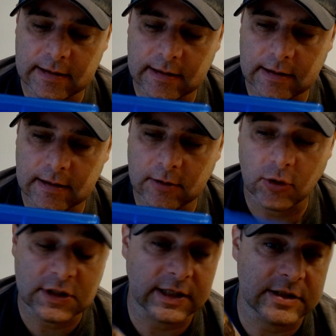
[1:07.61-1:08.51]
And
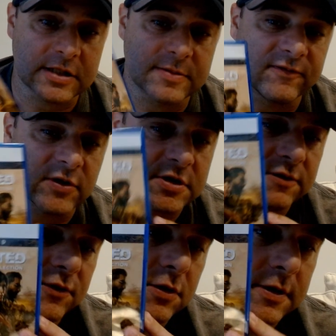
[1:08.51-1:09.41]
Lost Legacy's been fun so
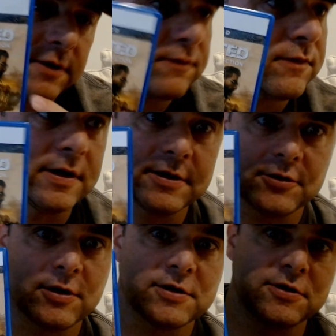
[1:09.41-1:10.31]
far. You're finding treasures.